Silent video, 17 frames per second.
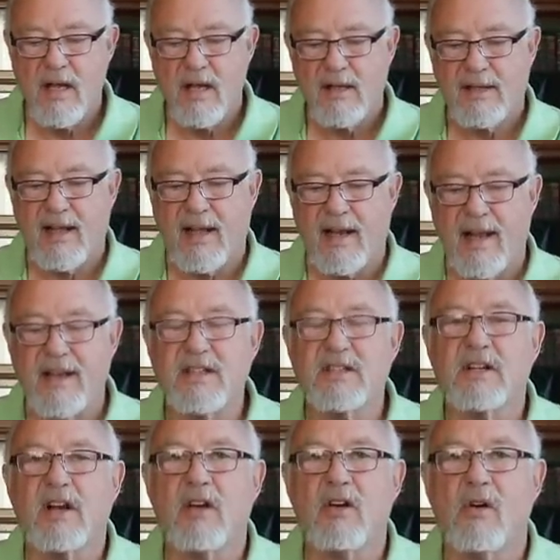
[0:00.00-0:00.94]
They
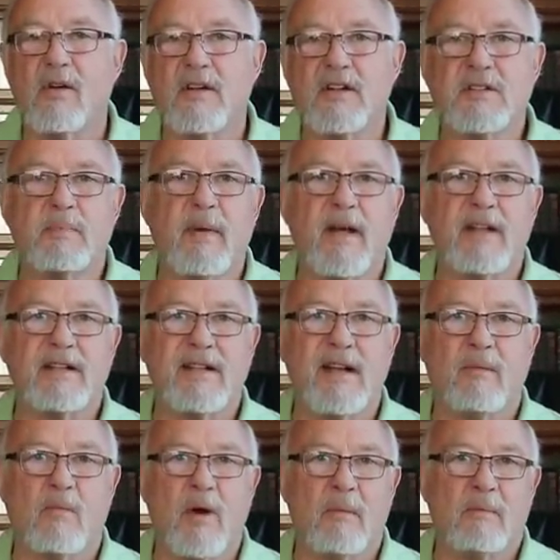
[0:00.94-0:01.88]
allegedly only spent
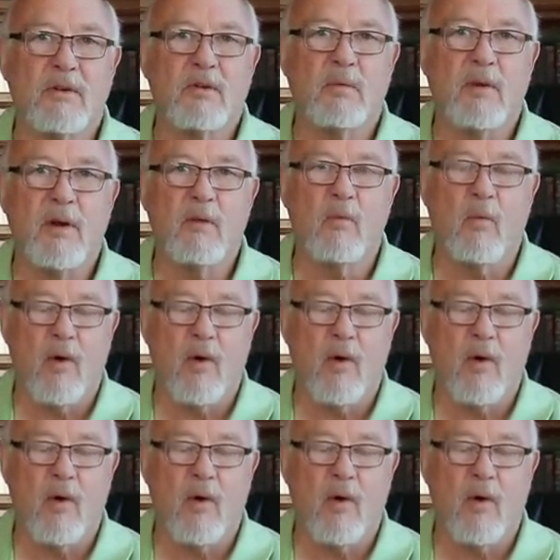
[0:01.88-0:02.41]
somewhere between